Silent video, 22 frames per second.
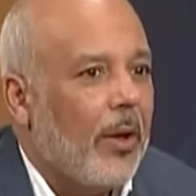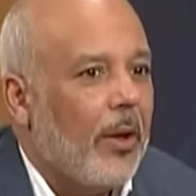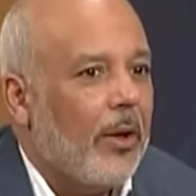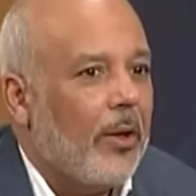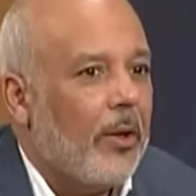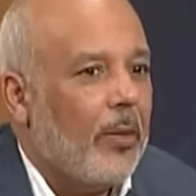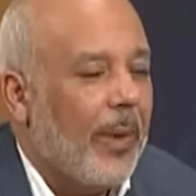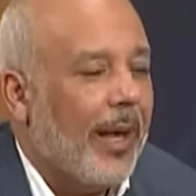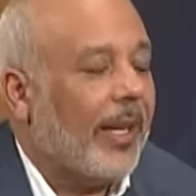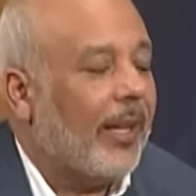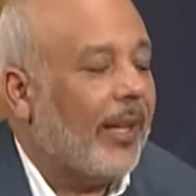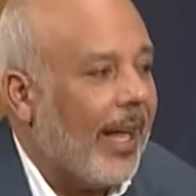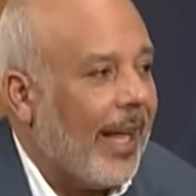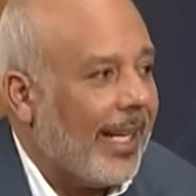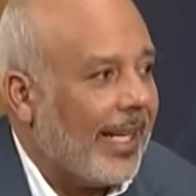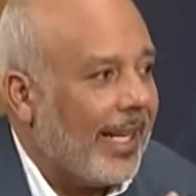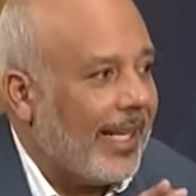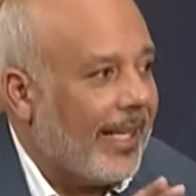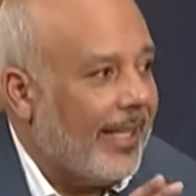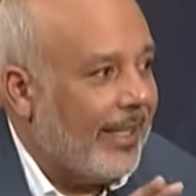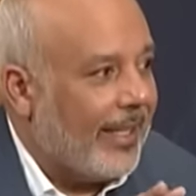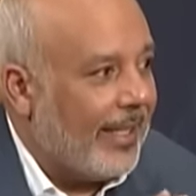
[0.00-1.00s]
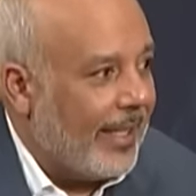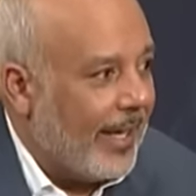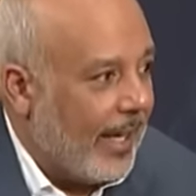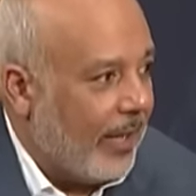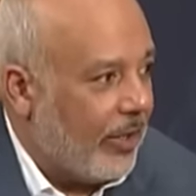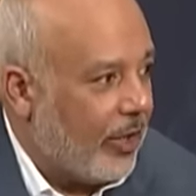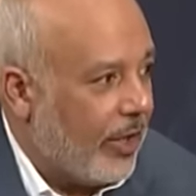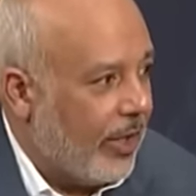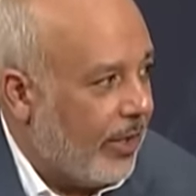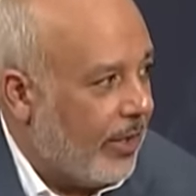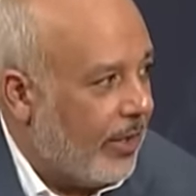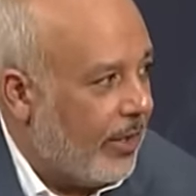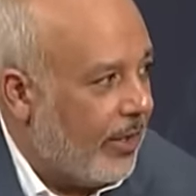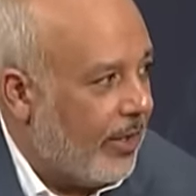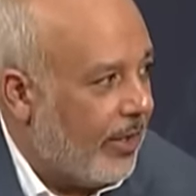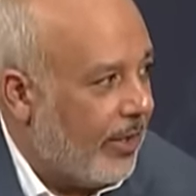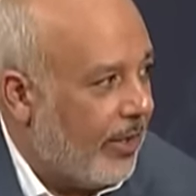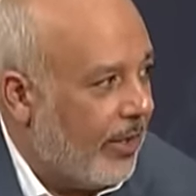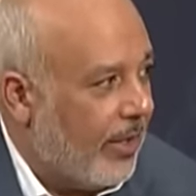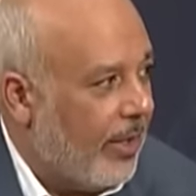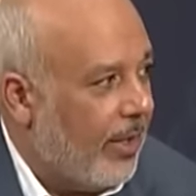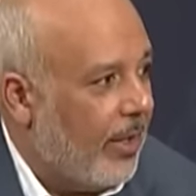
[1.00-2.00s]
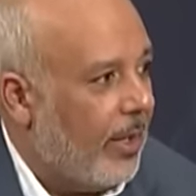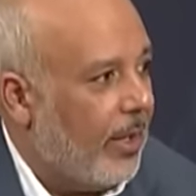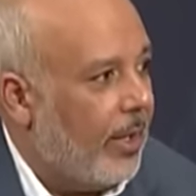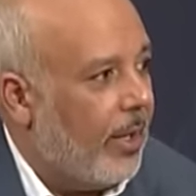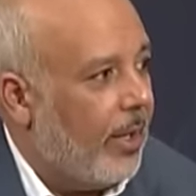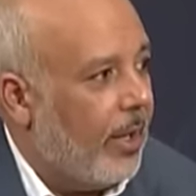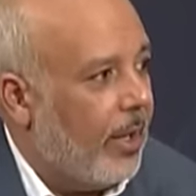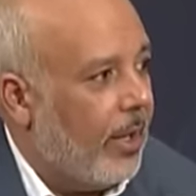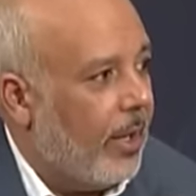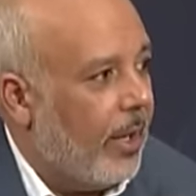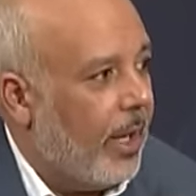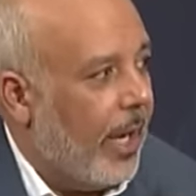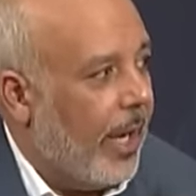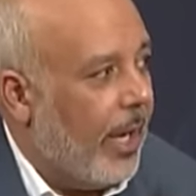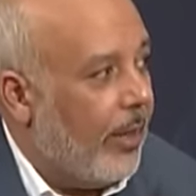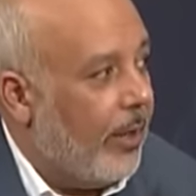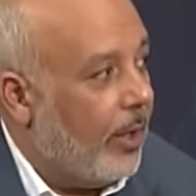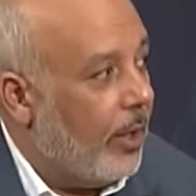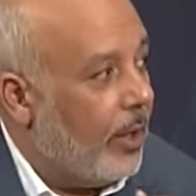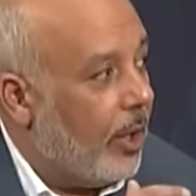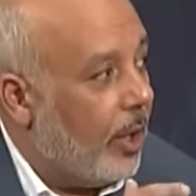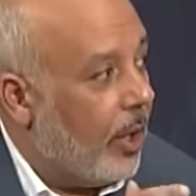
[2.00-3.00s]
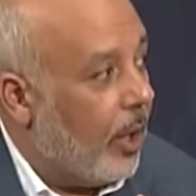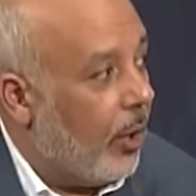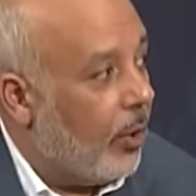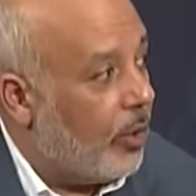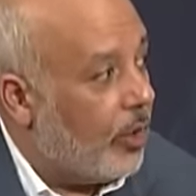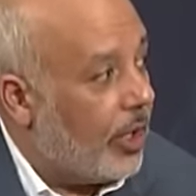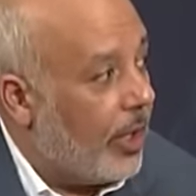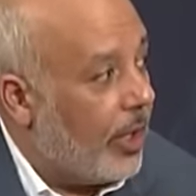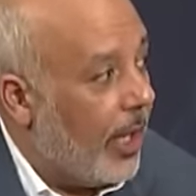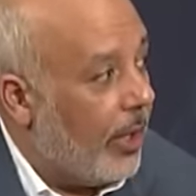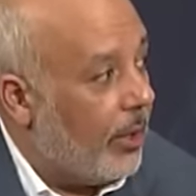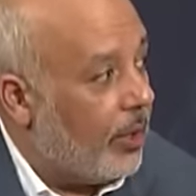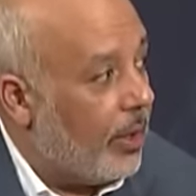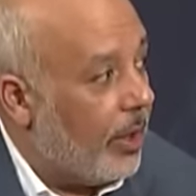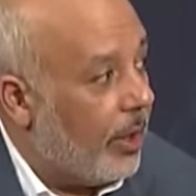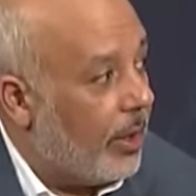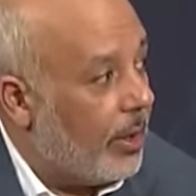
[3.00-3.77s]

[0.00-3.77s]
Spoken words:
You made a lot of concessions in the negotiations.